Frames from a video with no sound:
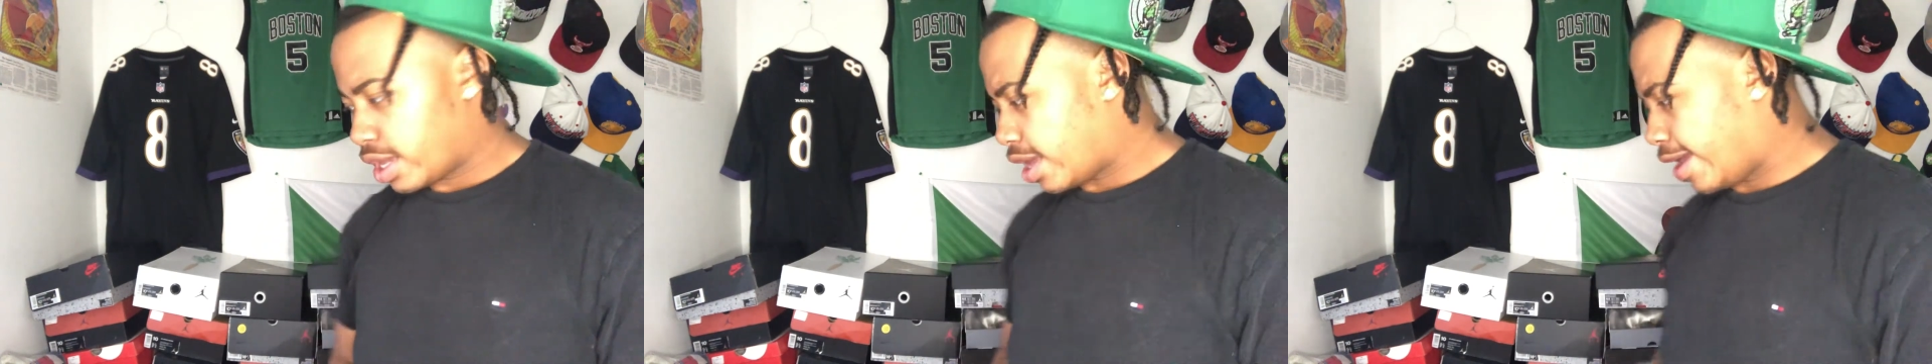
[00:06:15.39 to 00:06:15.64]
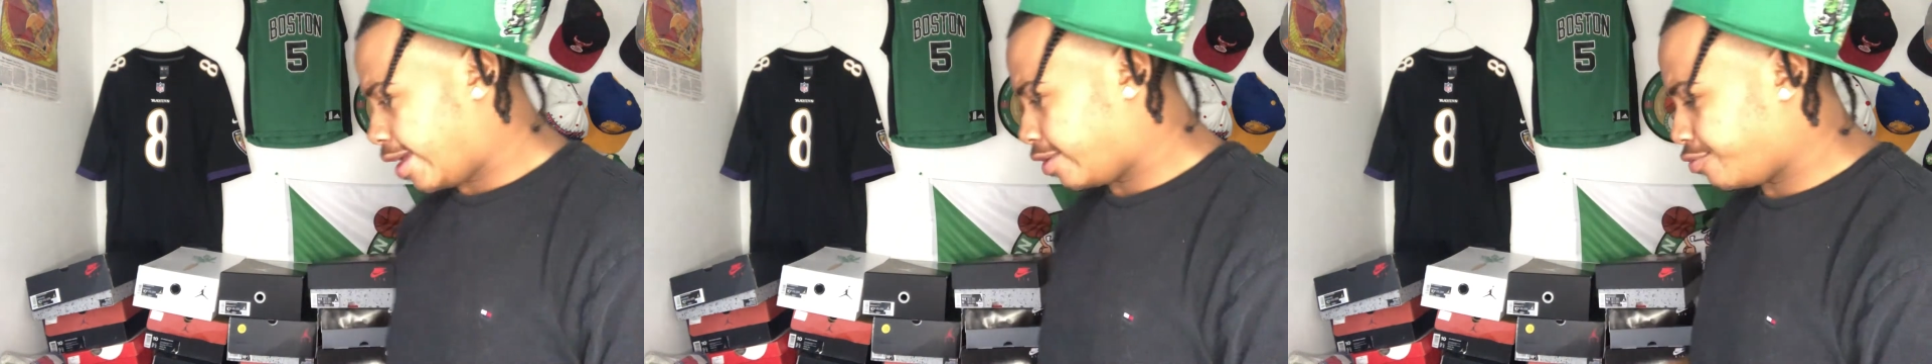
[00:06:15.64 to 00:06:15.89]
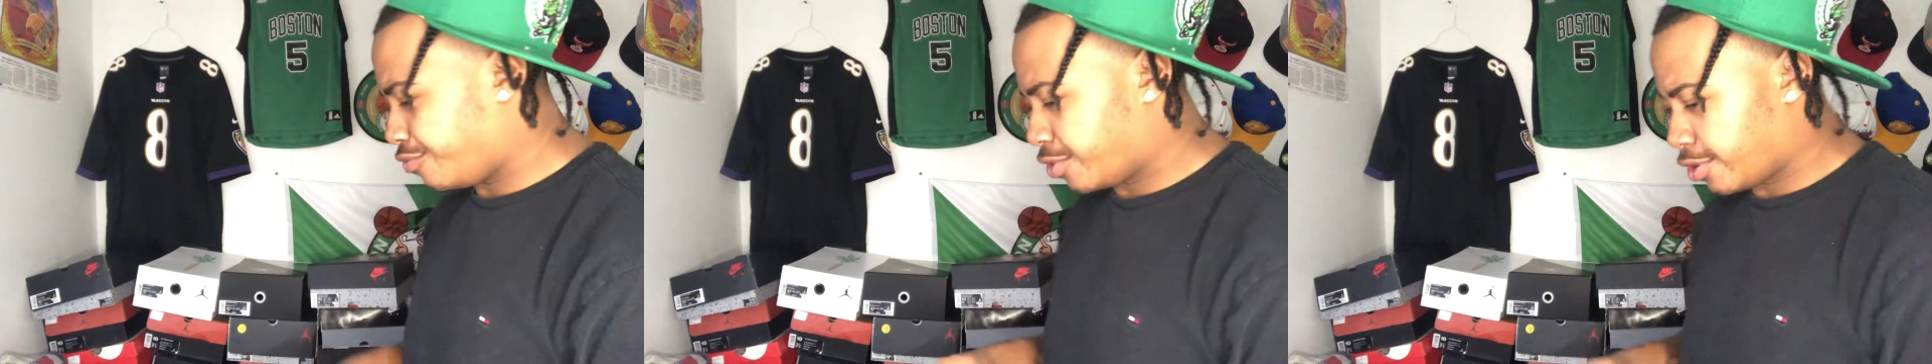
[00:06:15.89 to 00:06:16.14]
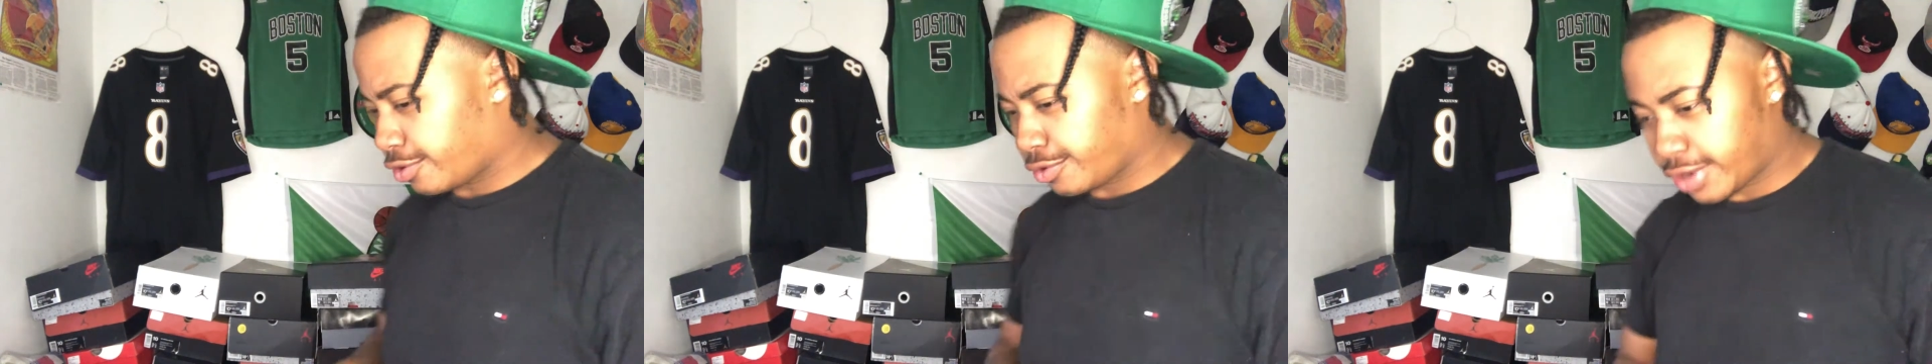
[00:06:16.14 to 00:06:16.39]
And you
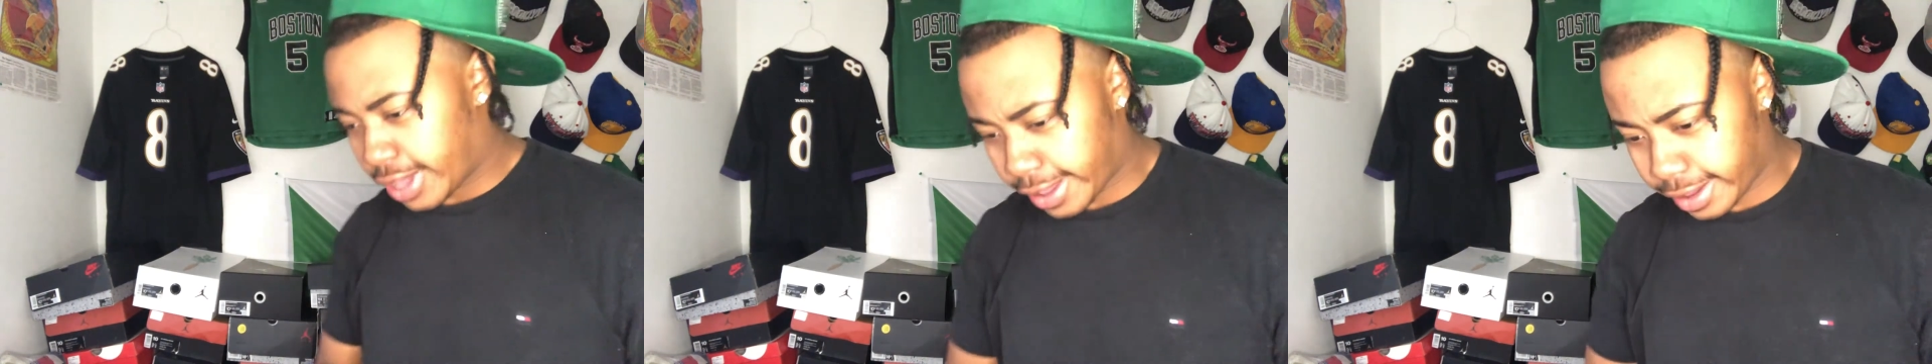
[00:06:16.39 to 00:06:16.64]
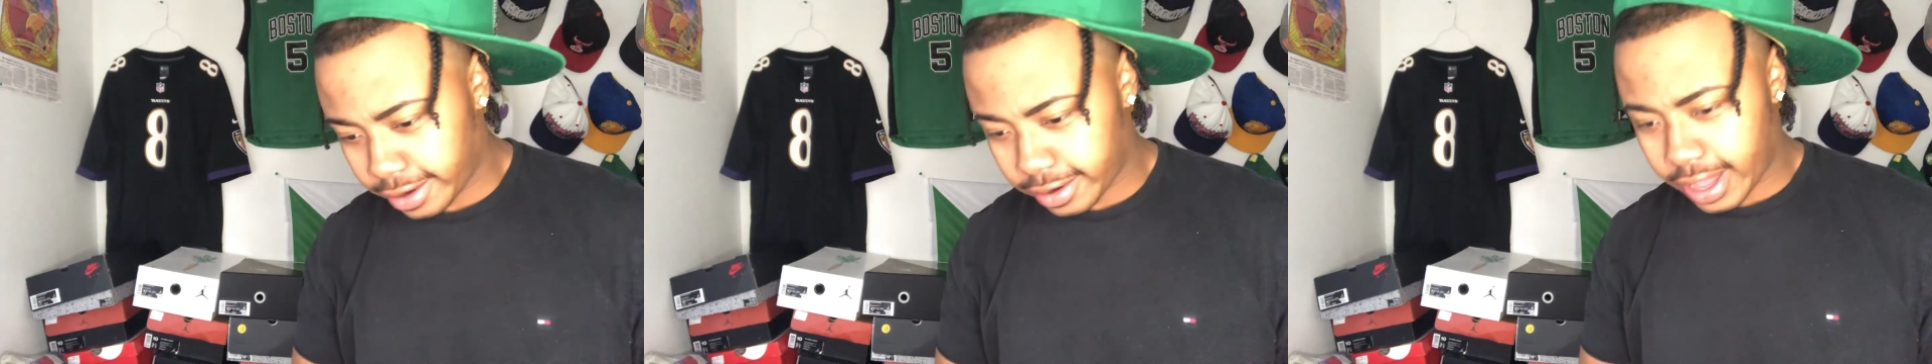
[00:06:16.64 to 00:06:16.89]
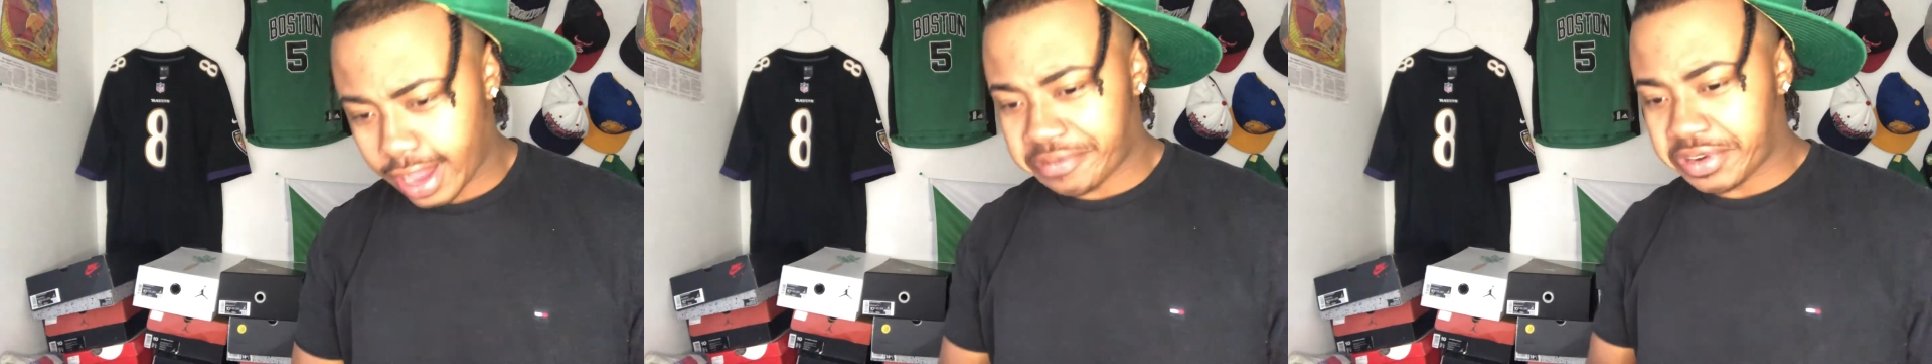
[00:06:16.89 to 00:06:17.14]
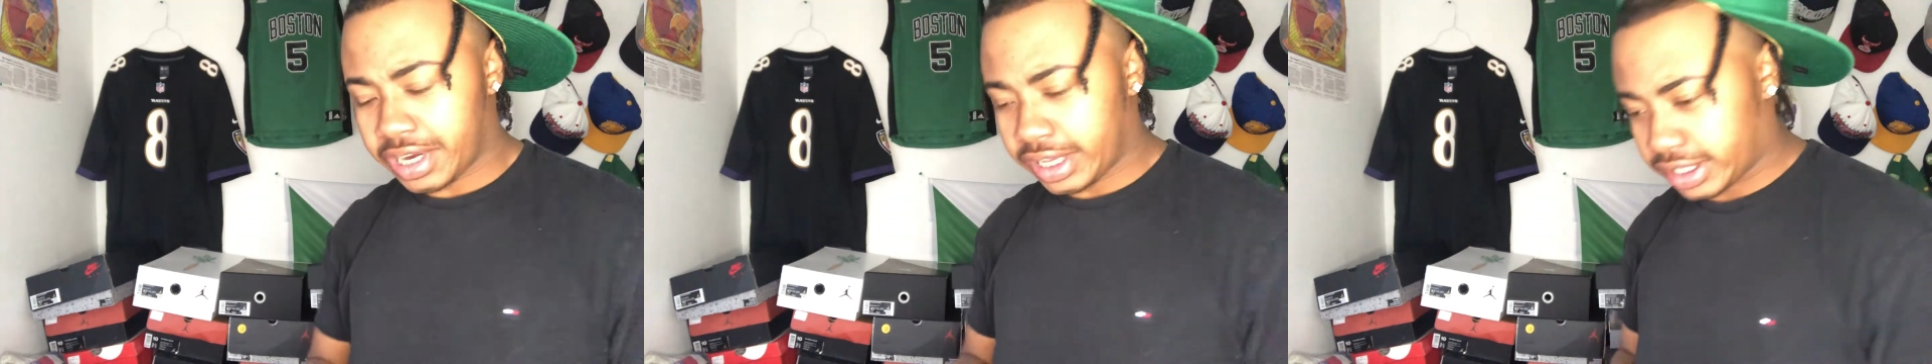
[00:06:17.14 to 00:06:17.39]
know that
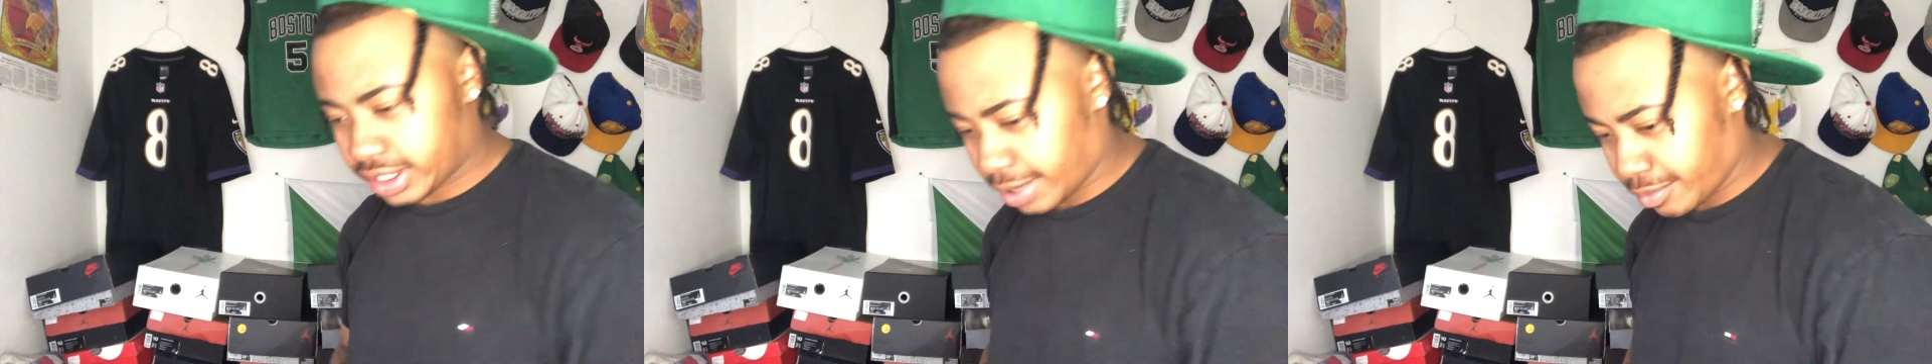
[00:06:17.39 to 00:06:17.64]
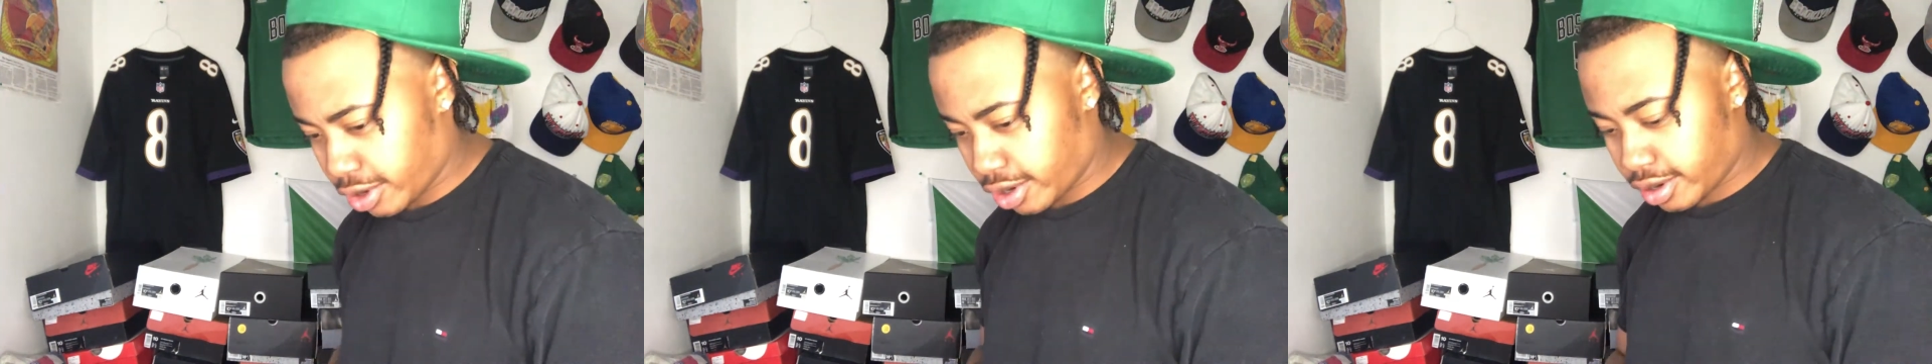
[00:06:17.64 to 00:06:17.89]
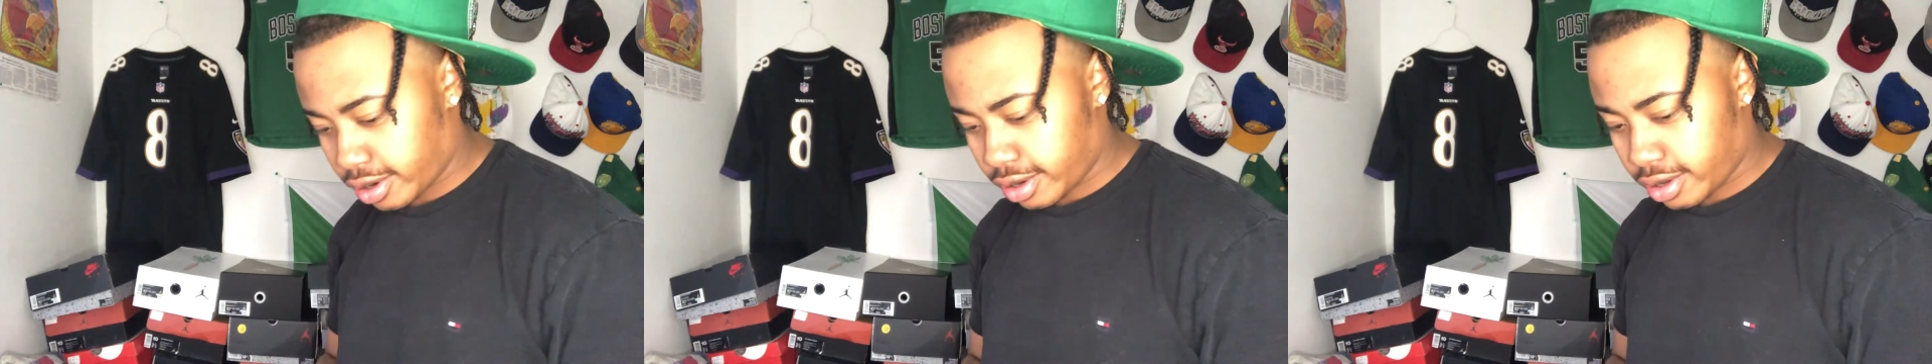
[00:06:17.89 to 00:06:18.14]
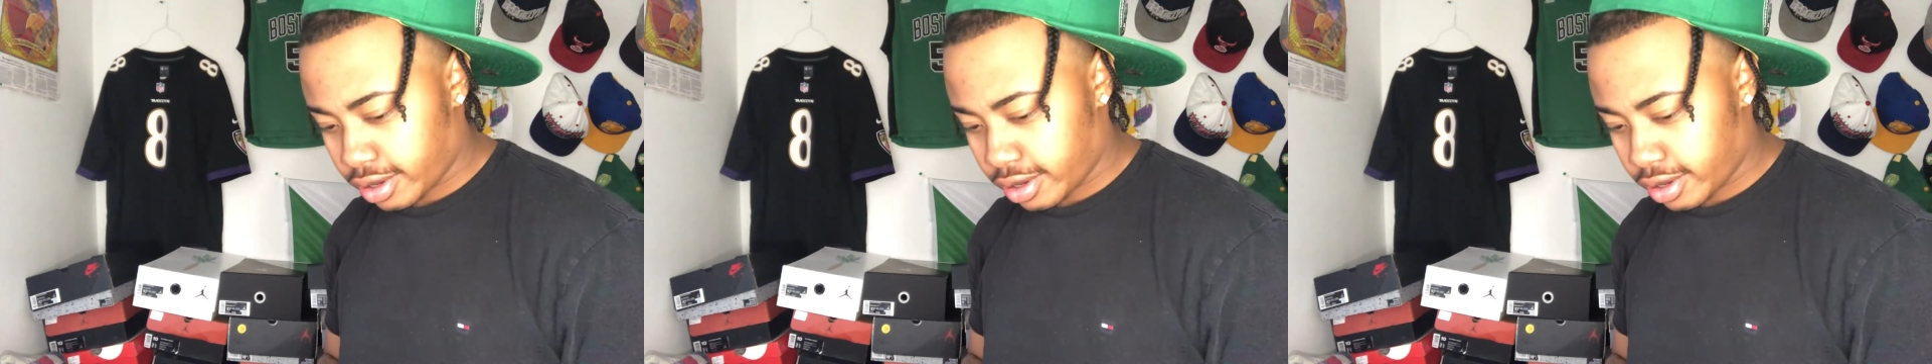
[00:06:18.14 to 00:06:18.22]
every December,